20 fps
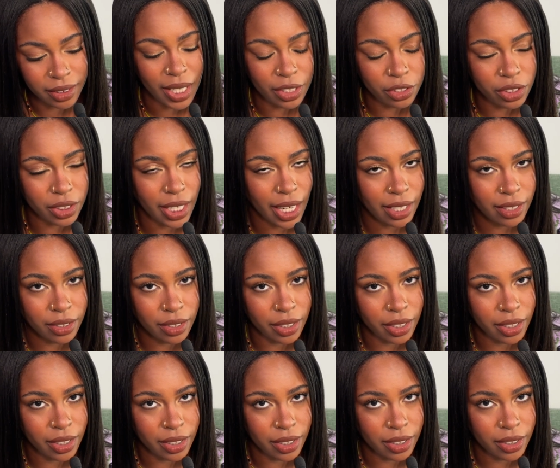I just had
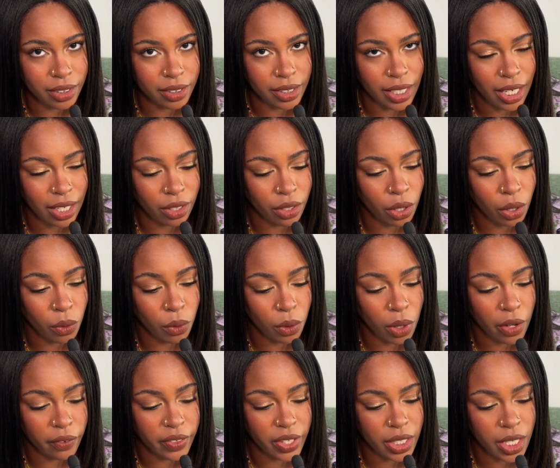to let go
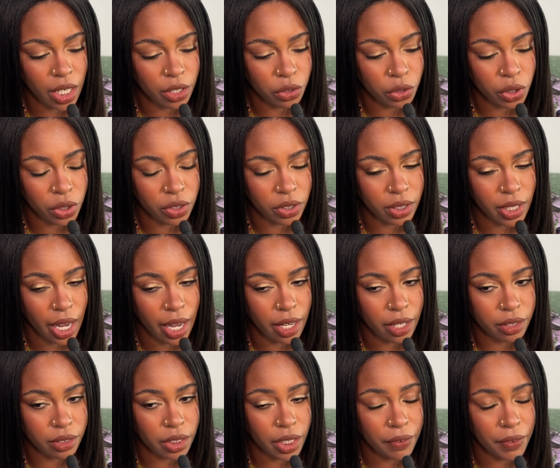of the tension
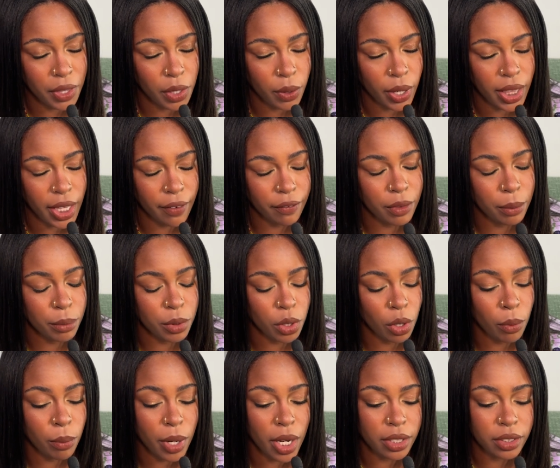styles, even though I love them
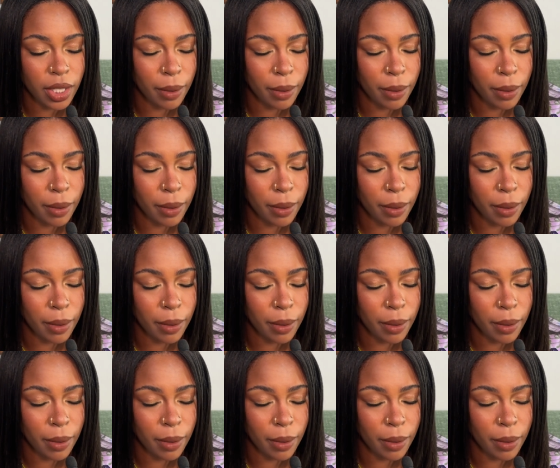so much.